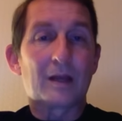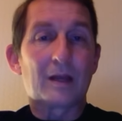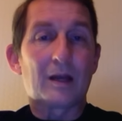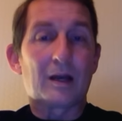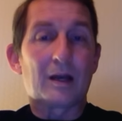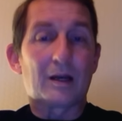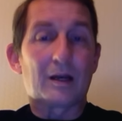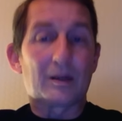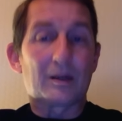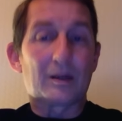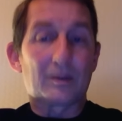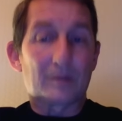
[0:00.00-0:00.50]

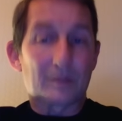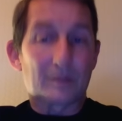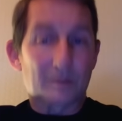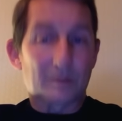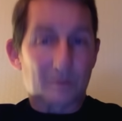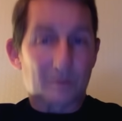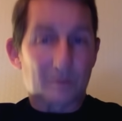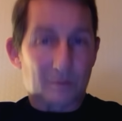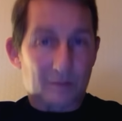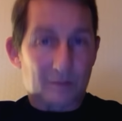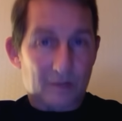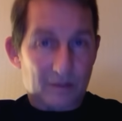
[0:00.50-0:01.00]
And we'll
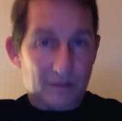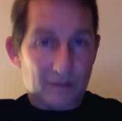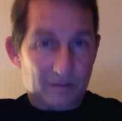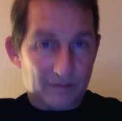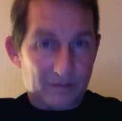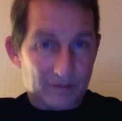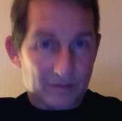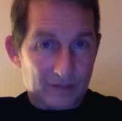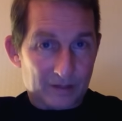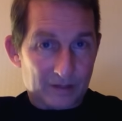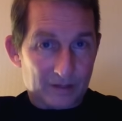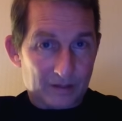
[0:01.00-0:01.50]
do another
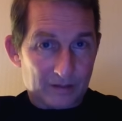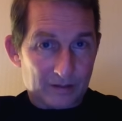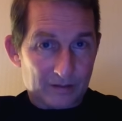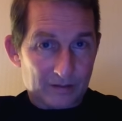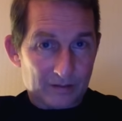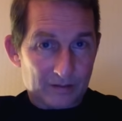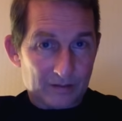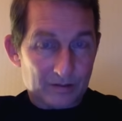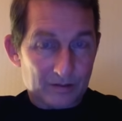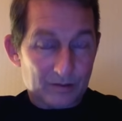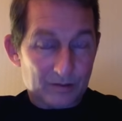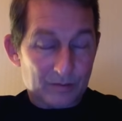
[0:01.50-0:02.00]
video
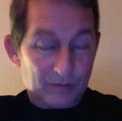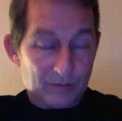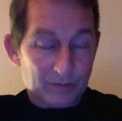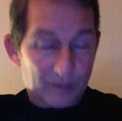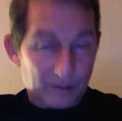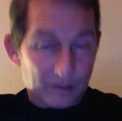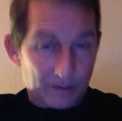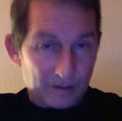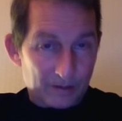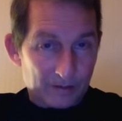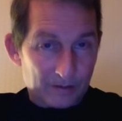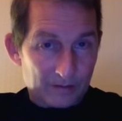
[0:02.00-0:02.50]

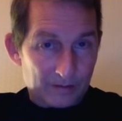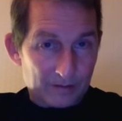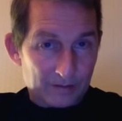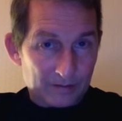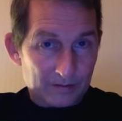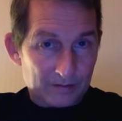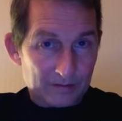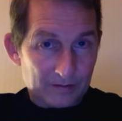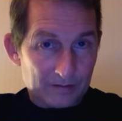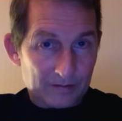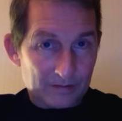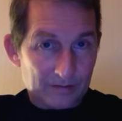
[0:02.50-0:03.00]
tomorrow
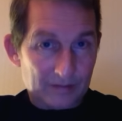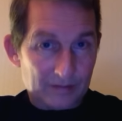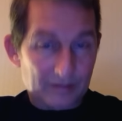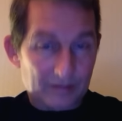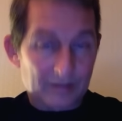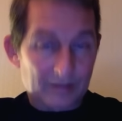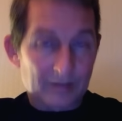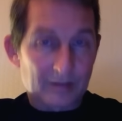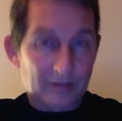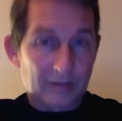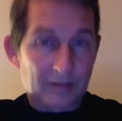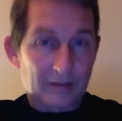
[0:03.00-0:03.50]

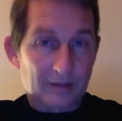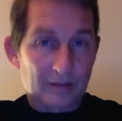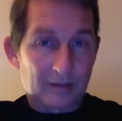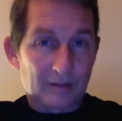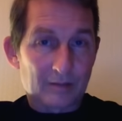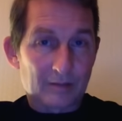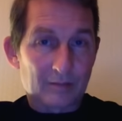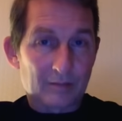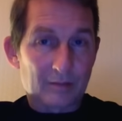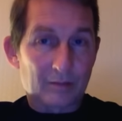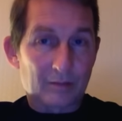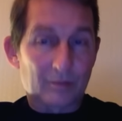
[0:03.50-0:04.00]

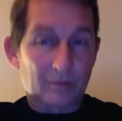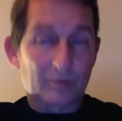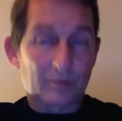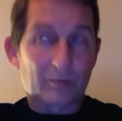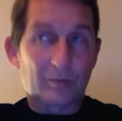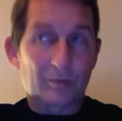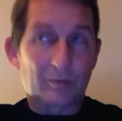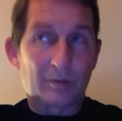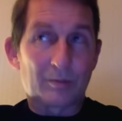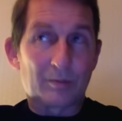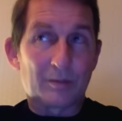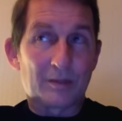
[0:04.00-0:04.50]
where we'll
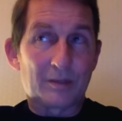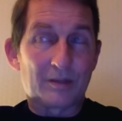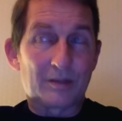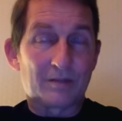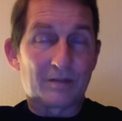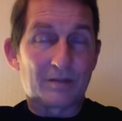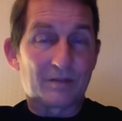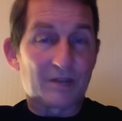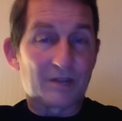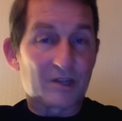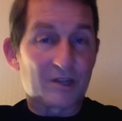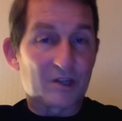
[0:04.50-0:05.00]
do the meat
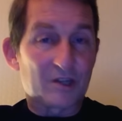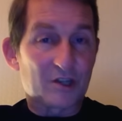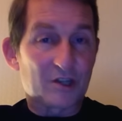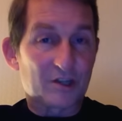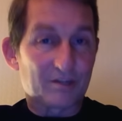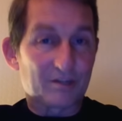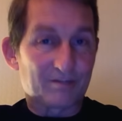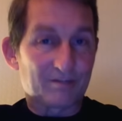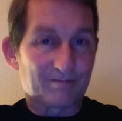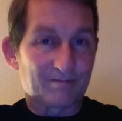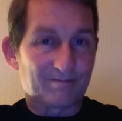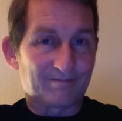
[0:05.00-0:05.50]
and veg.
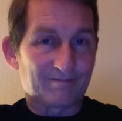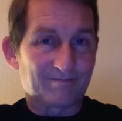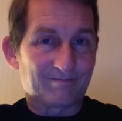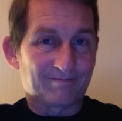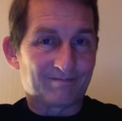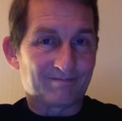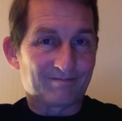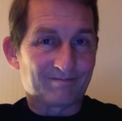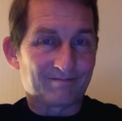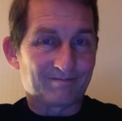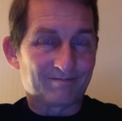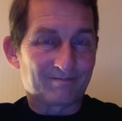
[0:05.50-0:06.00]

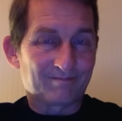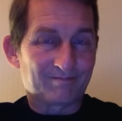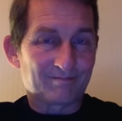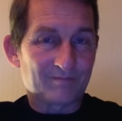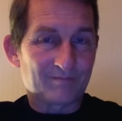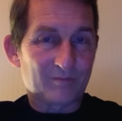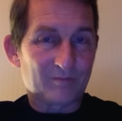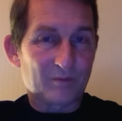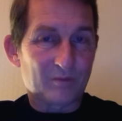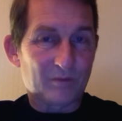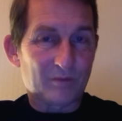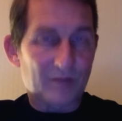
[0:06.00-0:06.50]

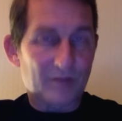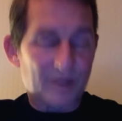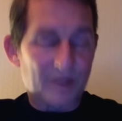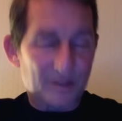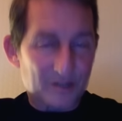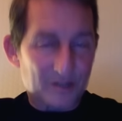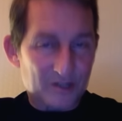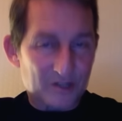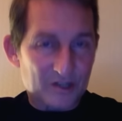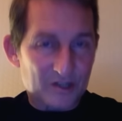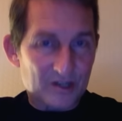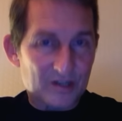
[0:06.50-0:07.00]
We've had the
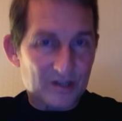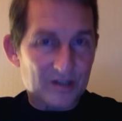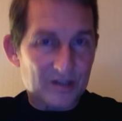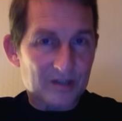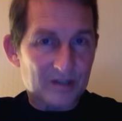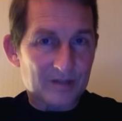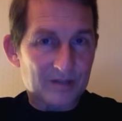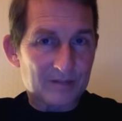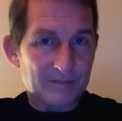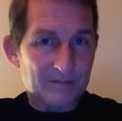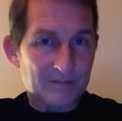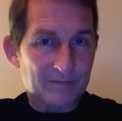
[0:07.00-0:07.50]
starter.
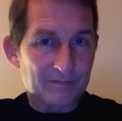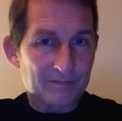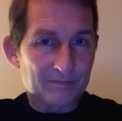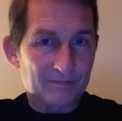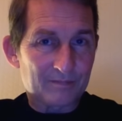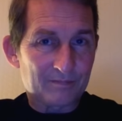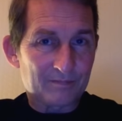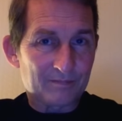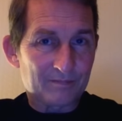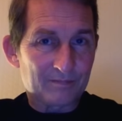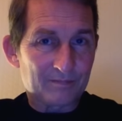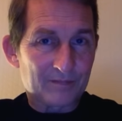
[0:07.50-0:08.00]

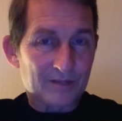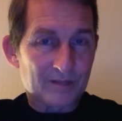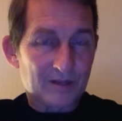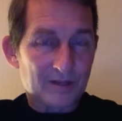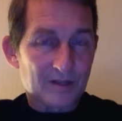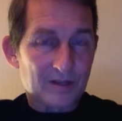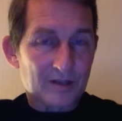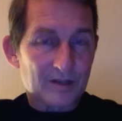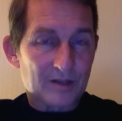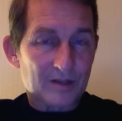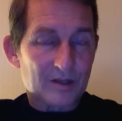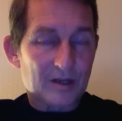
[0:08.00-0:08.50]

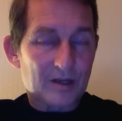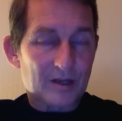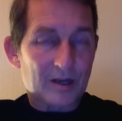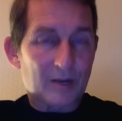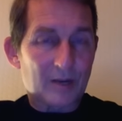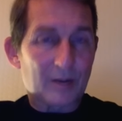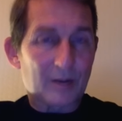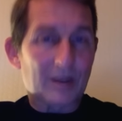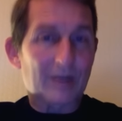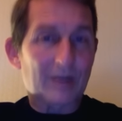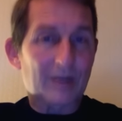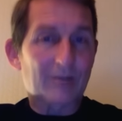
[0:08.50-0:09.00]
So now
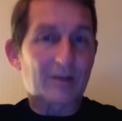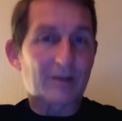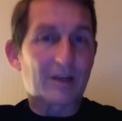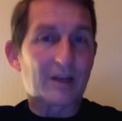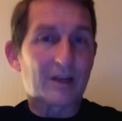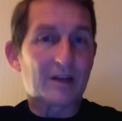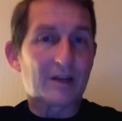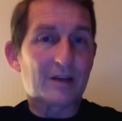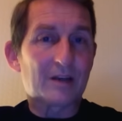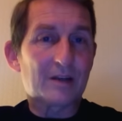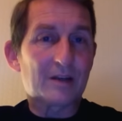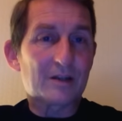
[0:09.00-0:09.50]
we have
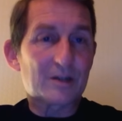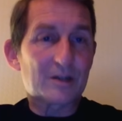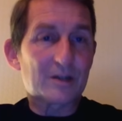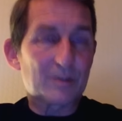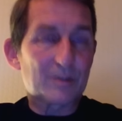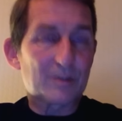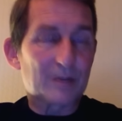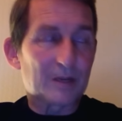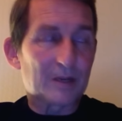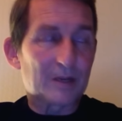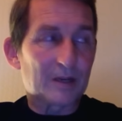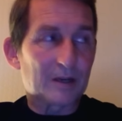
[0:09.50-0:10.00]
Glenn and
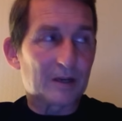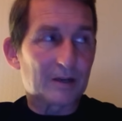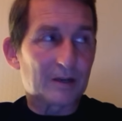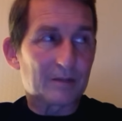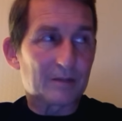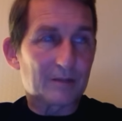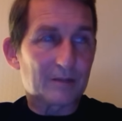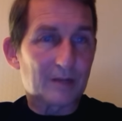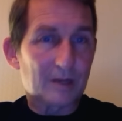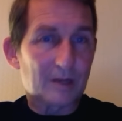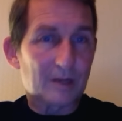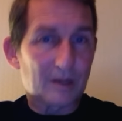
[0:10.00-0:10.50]
Sabina
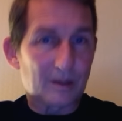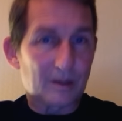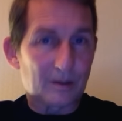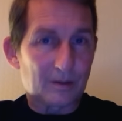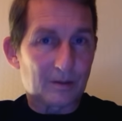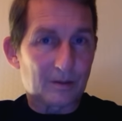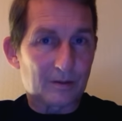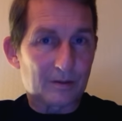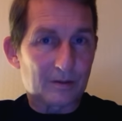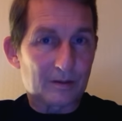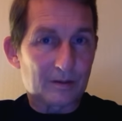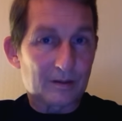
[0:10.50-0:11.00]

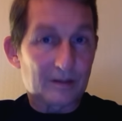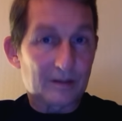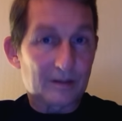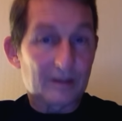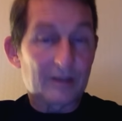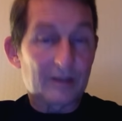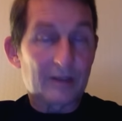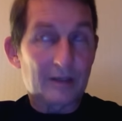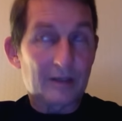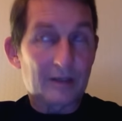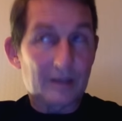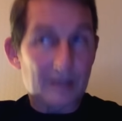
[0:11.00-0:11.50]
alone
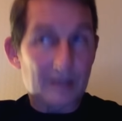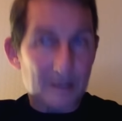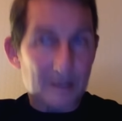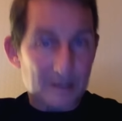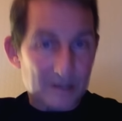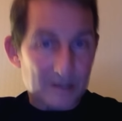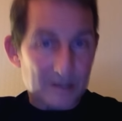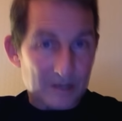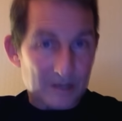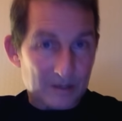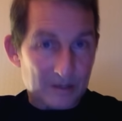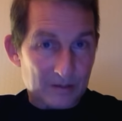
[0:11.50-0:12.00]
in
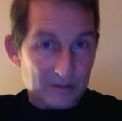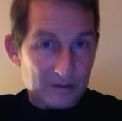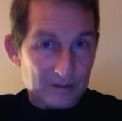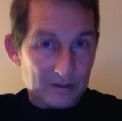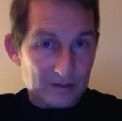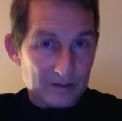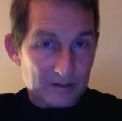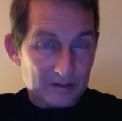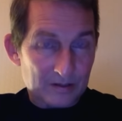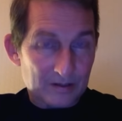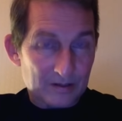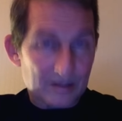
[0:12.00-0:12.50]
Glenn's house,
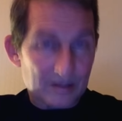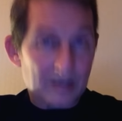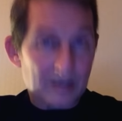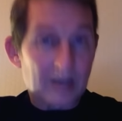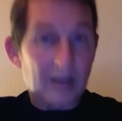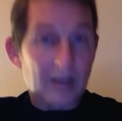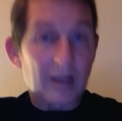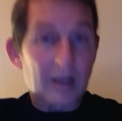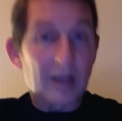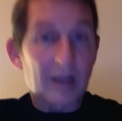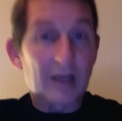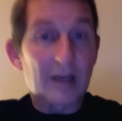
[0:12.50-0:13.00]

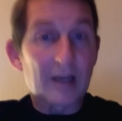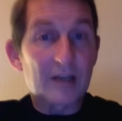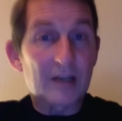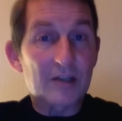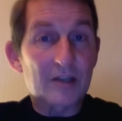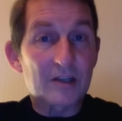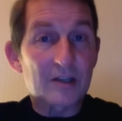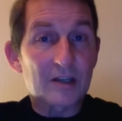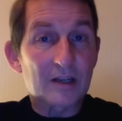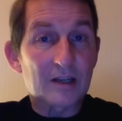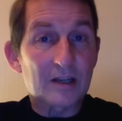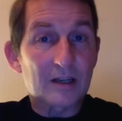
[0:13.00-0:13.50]

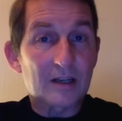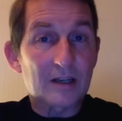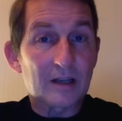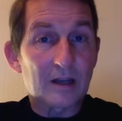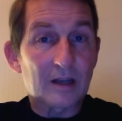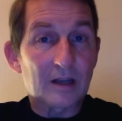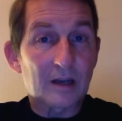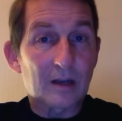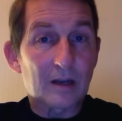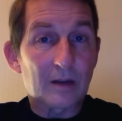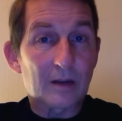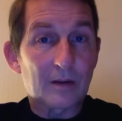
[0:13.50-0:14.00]
allegedly
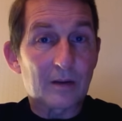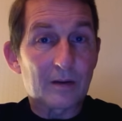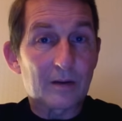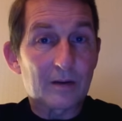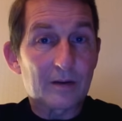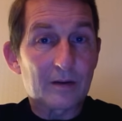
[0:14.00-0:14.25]
alone,